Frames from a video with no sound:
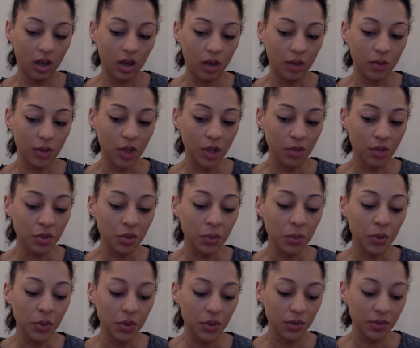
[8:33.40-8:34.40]
I'm going to
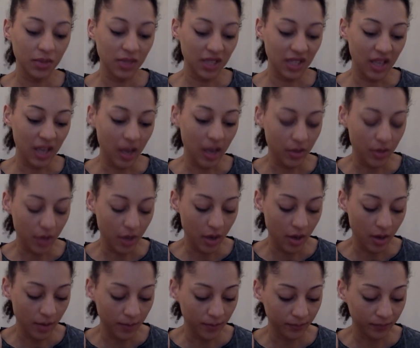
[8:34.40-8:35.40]
put them
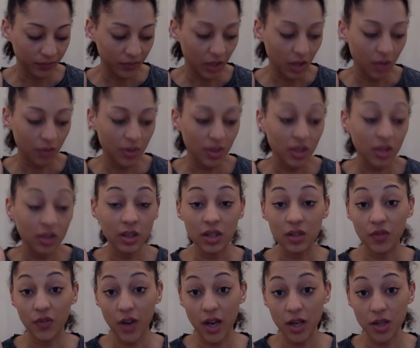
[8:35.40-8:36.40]
together. Originally the
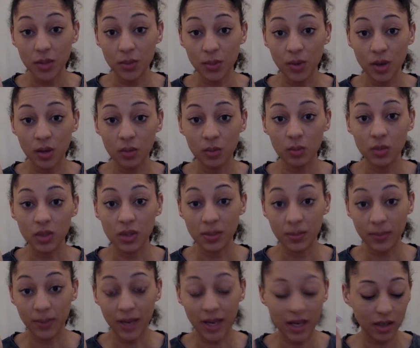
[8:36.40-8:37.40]
first one was in
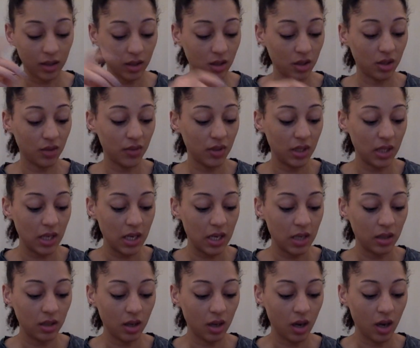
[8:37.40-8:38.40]
black, as you've
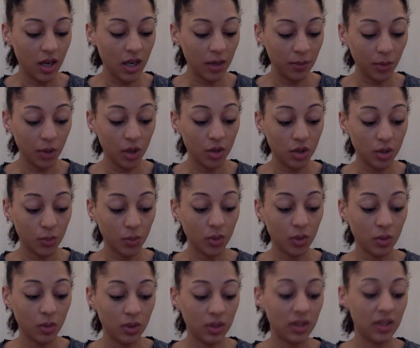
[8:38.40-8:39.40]
seen. I am going to
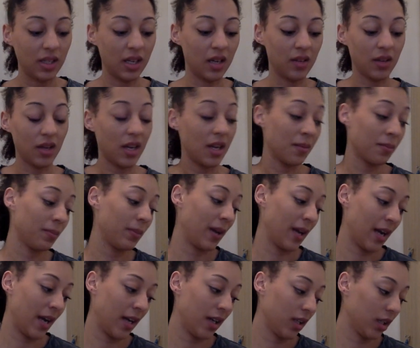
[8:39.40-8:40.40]
put one together in
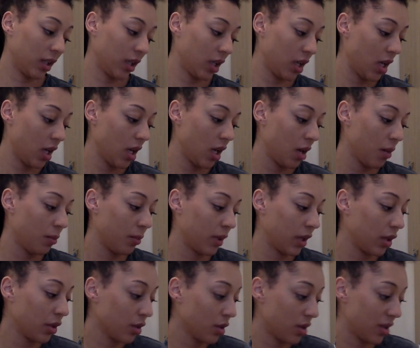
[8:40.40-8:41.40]
black, but
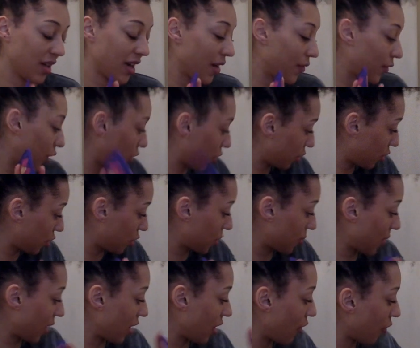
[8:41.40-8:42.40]
I also have a huge
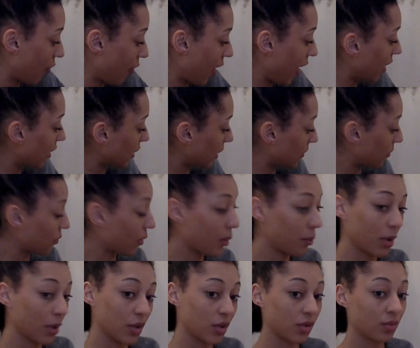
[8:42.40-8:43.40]
amount of red in my
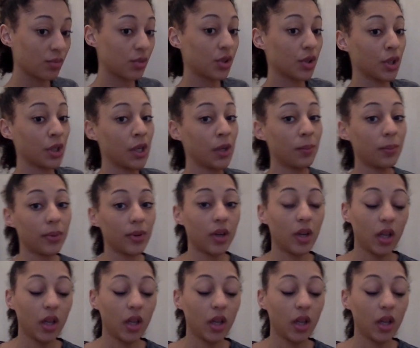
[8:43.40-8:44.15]
bottom tub,